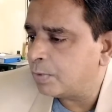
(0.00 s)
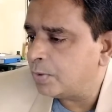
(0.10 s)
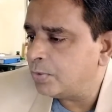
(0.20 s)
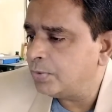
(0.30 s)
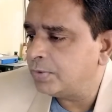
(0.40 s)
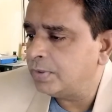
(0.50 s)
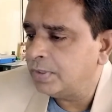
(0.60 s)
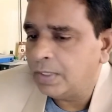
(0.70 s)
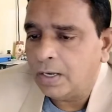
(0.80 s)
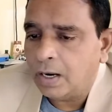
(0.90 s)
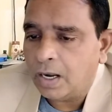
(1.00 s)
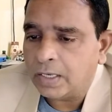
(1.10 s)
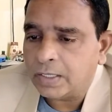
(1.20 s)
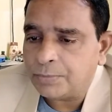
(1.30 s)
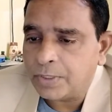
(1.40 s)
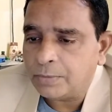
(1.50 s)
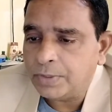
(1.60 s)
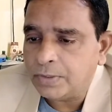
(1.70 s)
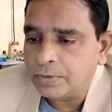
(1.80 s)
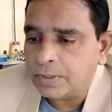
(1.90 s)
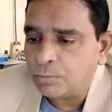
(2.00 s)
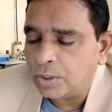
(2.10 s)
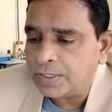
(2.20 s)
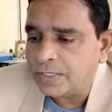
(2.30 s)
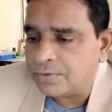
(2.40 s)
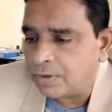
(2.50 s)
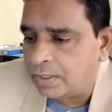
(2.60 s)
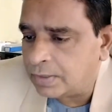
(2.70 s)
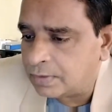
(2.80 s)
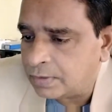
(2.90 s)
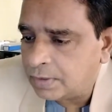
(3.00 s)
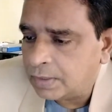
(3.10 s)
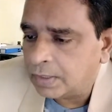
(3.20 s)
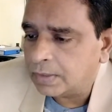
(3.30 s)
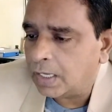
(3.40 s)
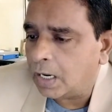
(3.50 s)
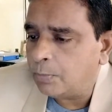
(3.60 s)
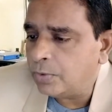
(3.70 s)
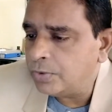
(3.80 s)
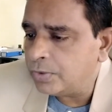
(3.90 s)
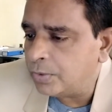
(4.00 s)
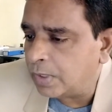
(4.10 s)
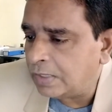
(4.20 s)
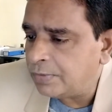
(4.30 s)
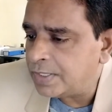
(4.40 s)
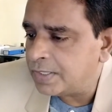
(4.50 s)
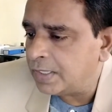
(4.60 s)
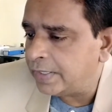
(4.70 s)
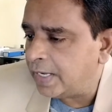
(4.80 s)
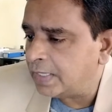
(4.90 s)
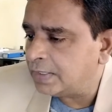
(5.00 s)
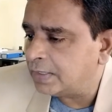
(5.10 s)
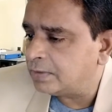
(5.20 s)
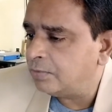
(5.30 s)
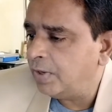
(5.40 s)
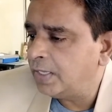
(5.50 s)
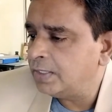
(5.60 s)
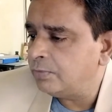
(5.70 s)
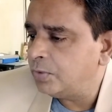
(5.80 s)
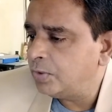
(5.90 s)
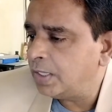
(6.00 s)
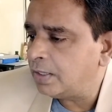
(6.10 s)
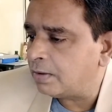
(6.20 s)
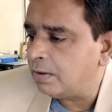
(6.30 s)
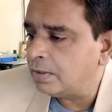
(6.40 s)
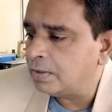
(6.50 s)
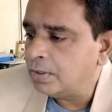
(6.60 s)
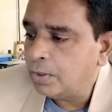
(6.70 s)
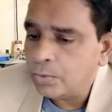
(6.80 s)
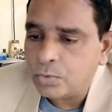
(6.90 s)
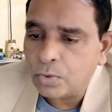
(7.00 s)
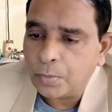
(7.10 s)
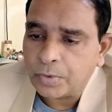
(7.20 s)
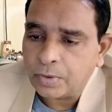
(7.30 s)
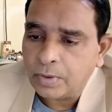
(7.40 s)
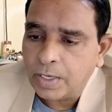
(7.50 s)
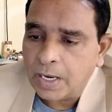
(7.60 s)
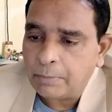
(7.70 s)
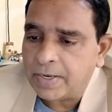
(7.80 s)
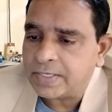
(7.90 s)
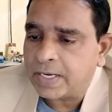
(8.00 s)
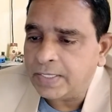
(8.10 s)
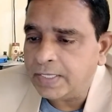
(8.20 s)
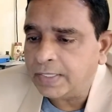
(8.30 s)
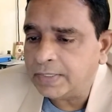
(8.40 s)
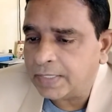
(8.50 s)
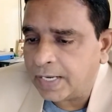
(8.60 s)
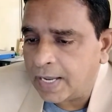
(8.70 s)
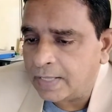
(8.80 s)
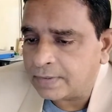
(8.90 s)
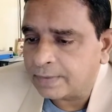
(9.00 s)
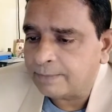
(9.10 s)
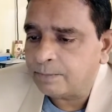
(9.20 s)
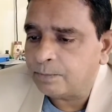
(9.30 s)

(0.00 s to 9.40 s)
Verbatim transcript: produced are absorbed into the molten salt, the opposite to conventional reactors where the fuel rod tubes must contain in the gas.